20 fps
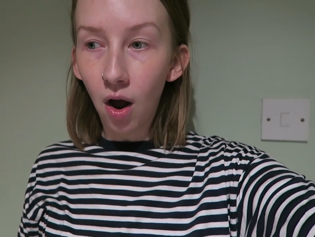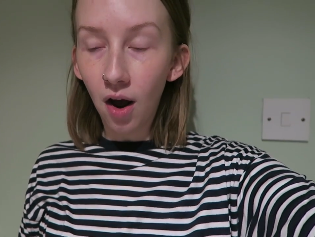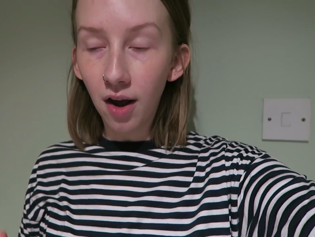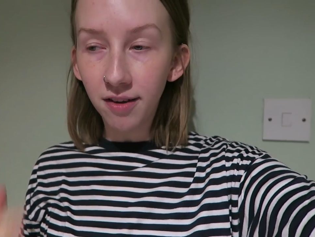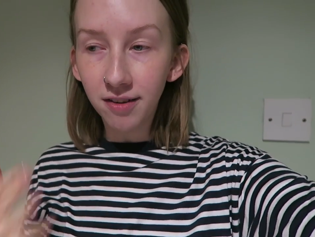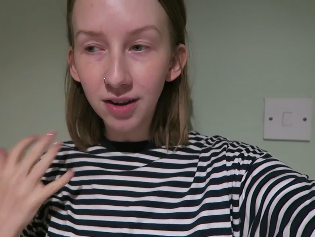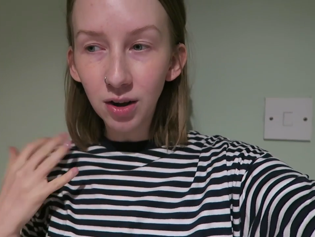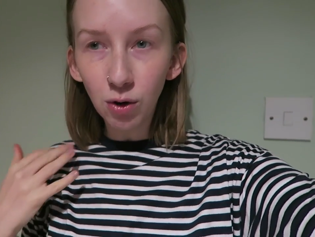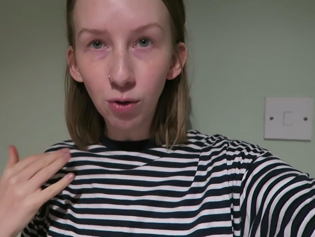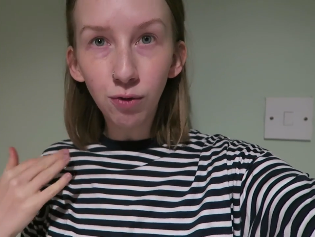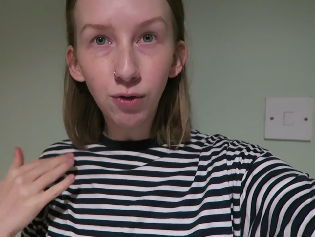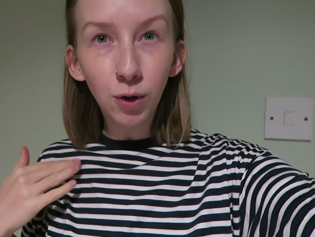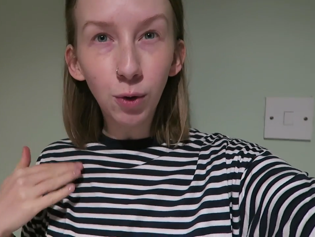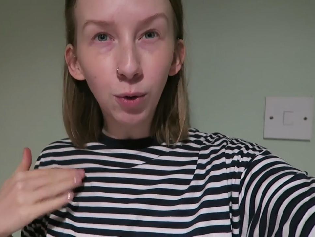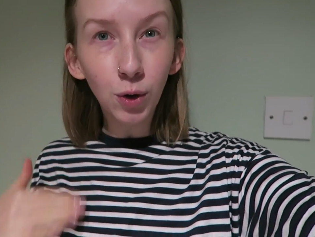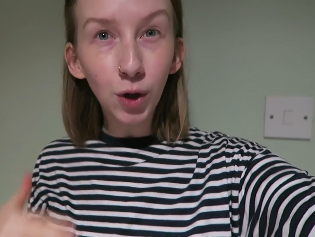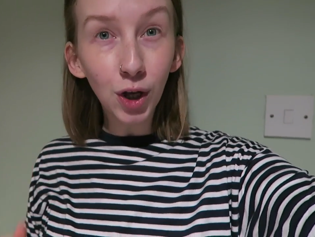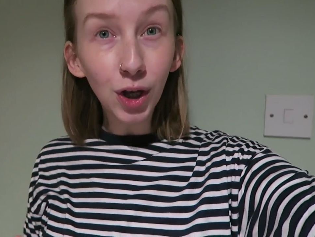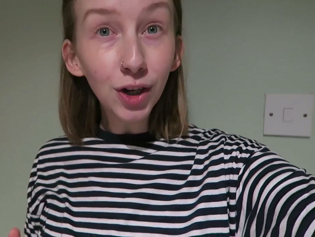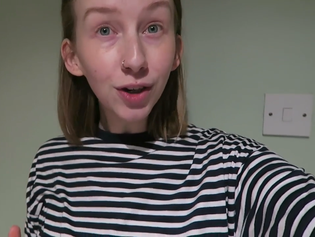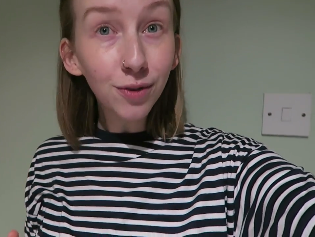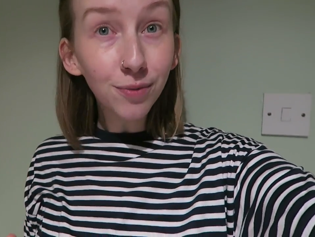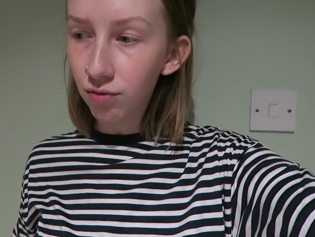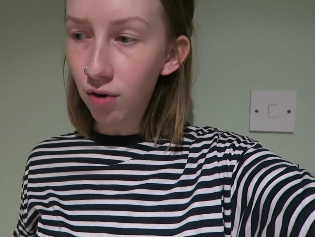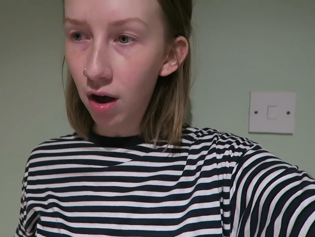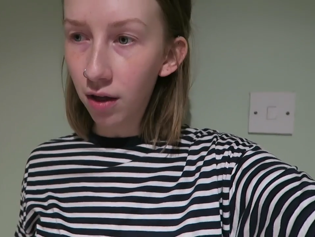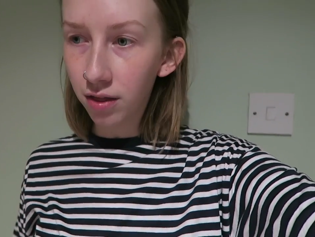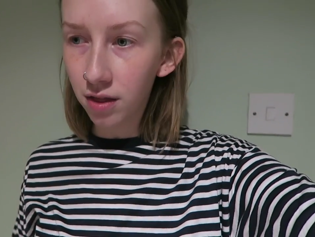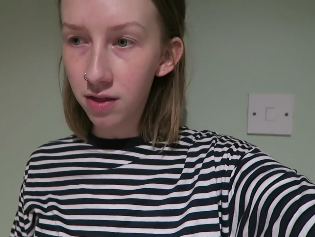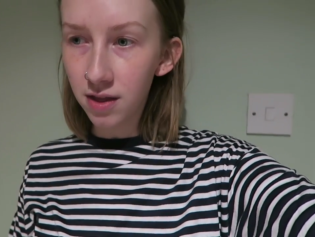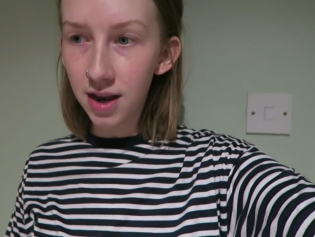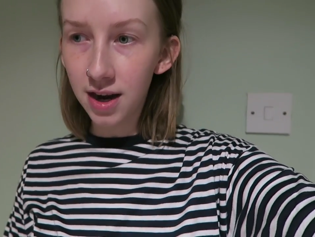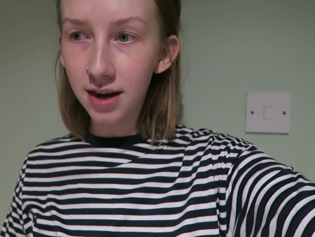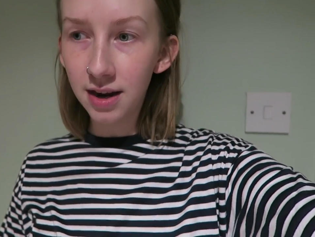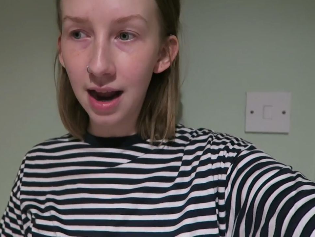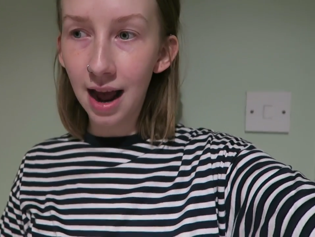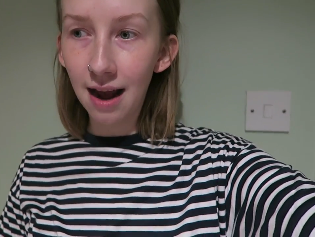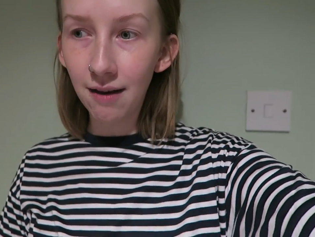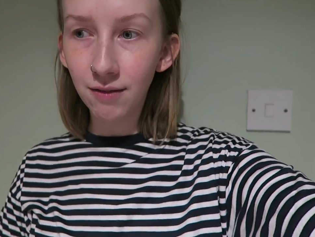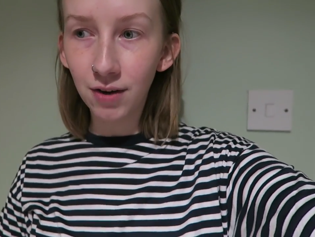I still feel good rather
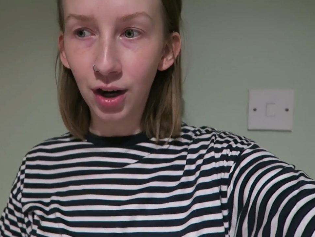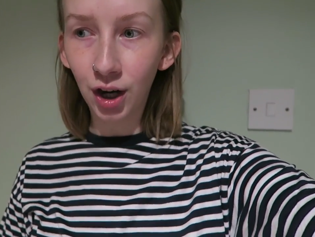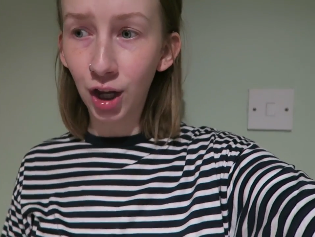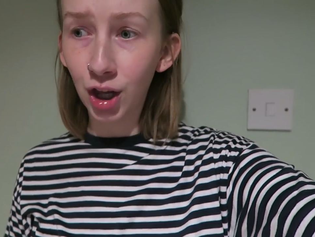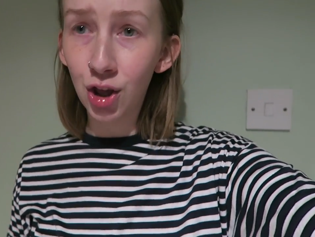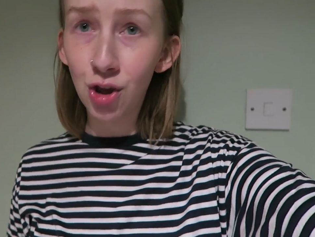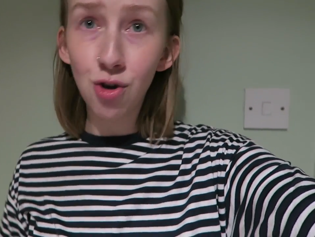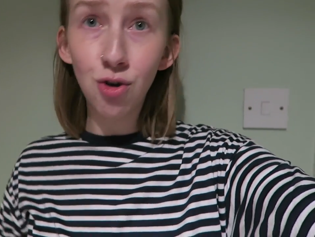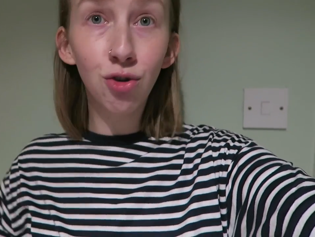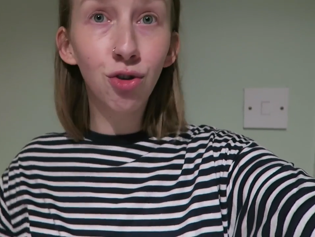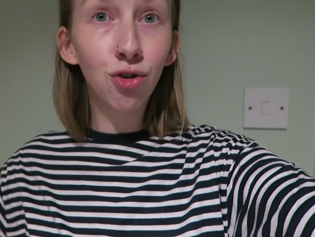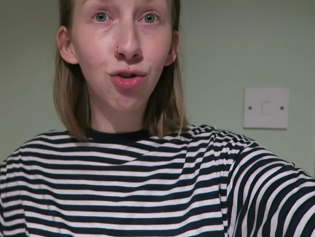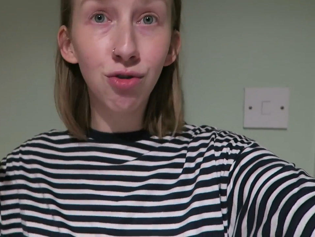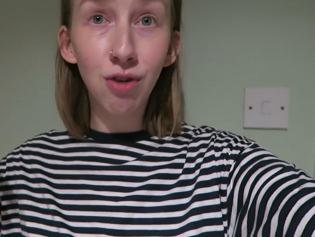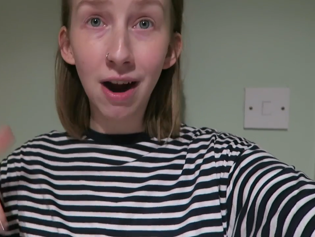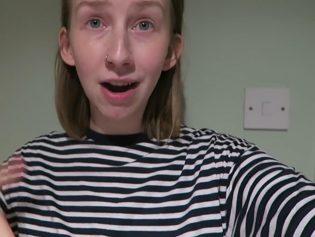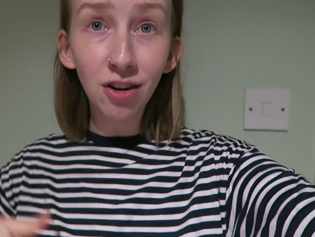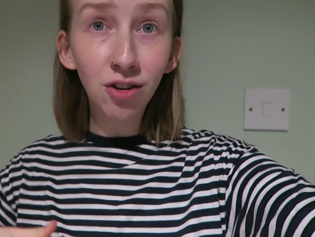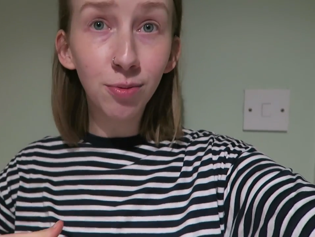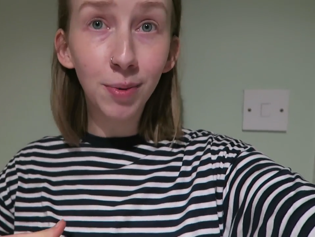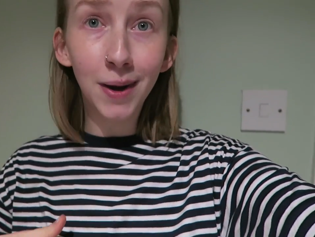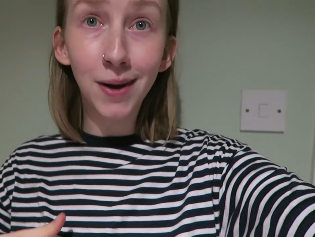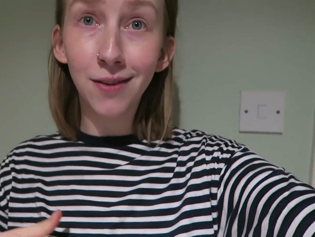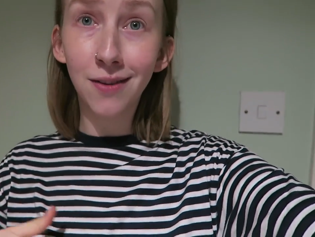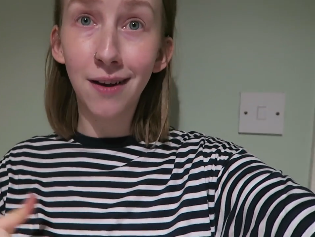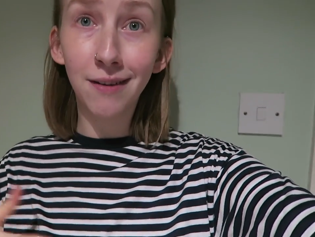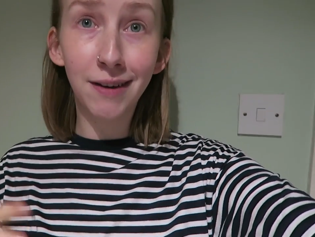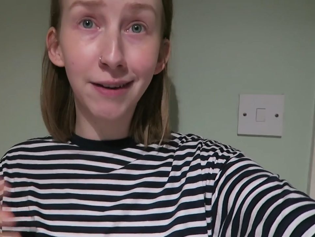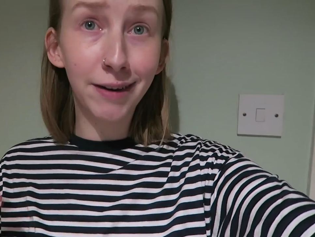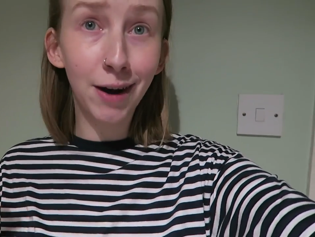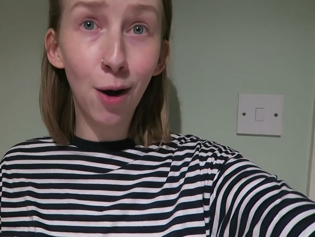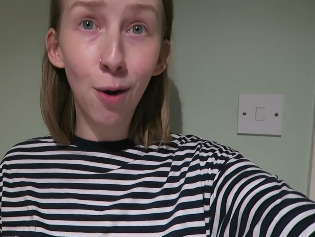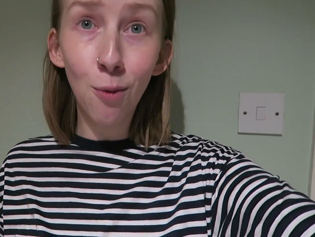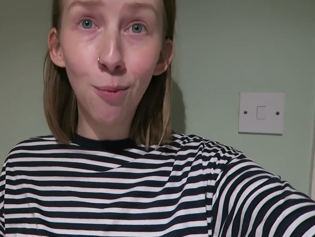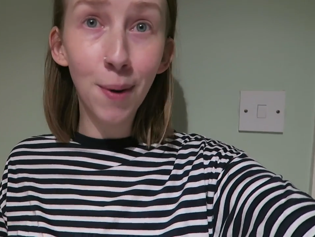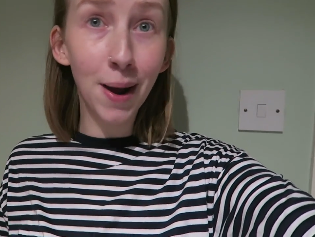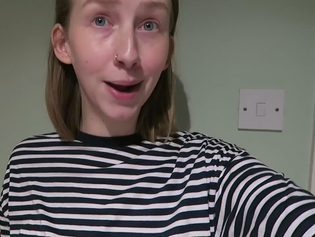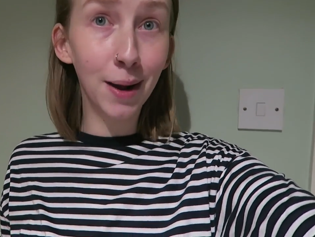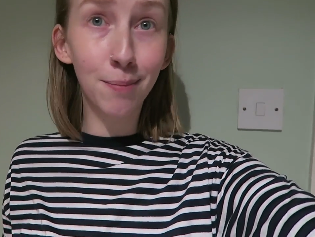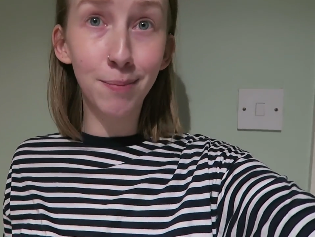than having like a huge crash because I've had a
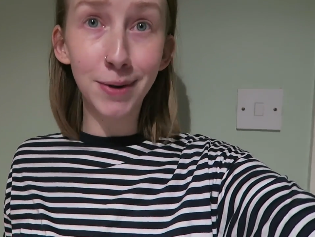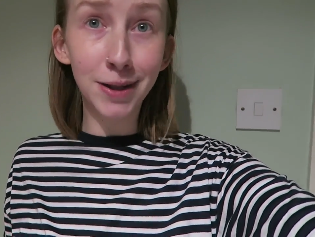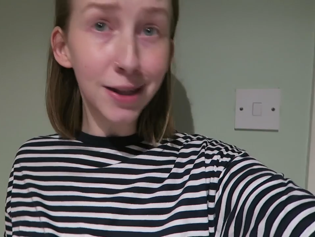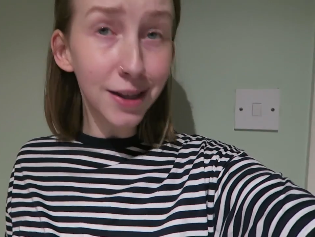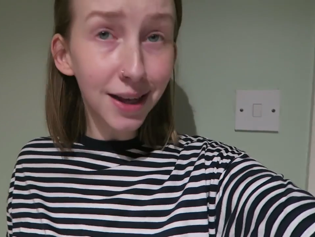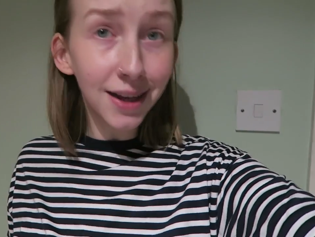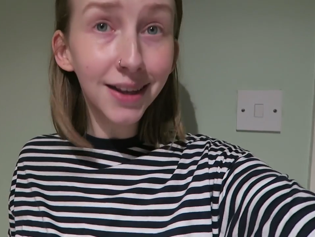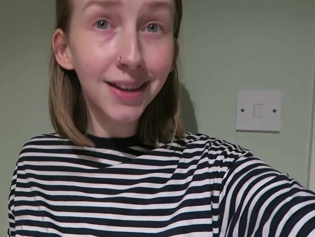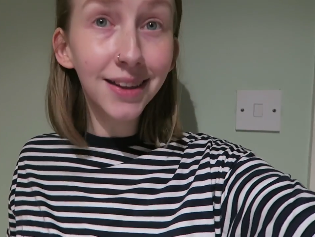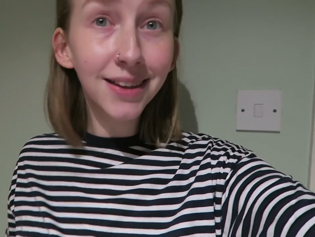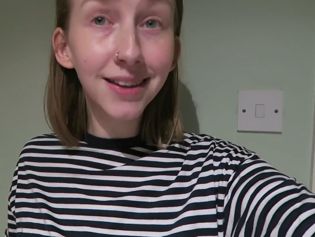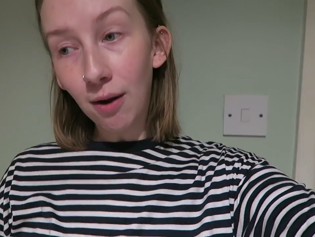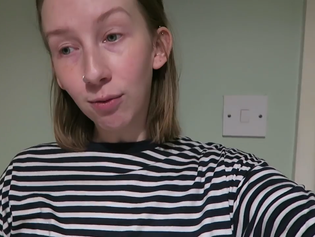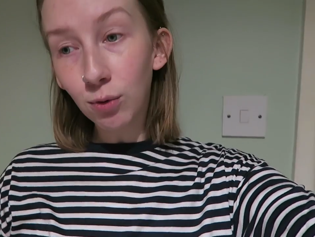whole pack of biscuits.